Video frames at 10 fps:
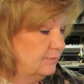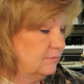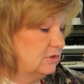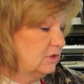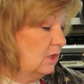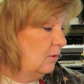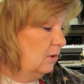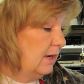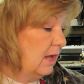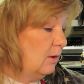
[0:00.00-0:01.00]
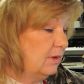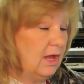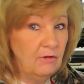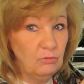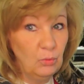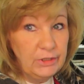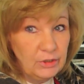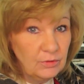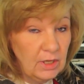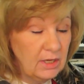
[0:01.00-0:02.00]
So now we have
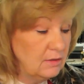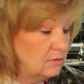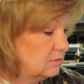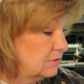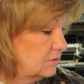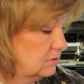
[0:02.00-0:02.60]
real nails